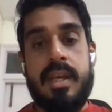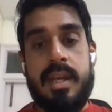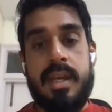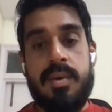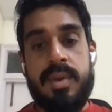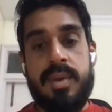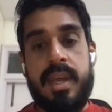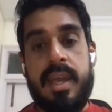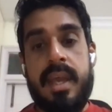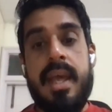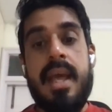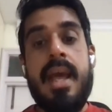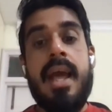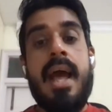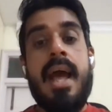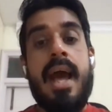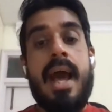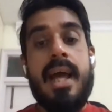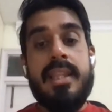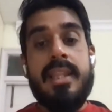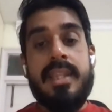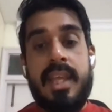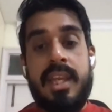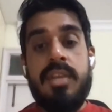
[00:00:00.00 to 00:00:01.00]
Okay.
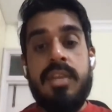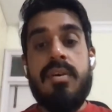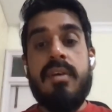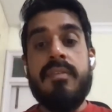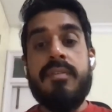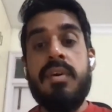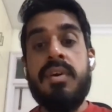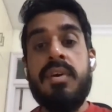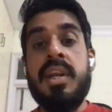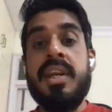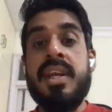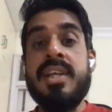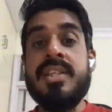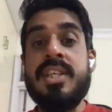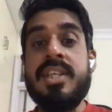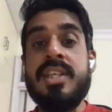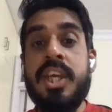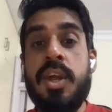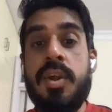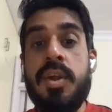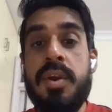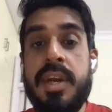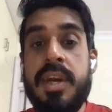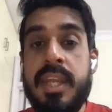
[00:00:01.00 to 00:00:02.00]
And then you have got data
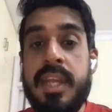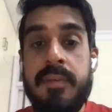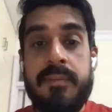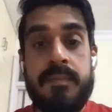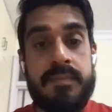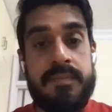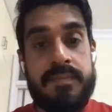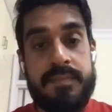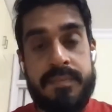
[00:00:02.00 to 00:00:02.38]
security,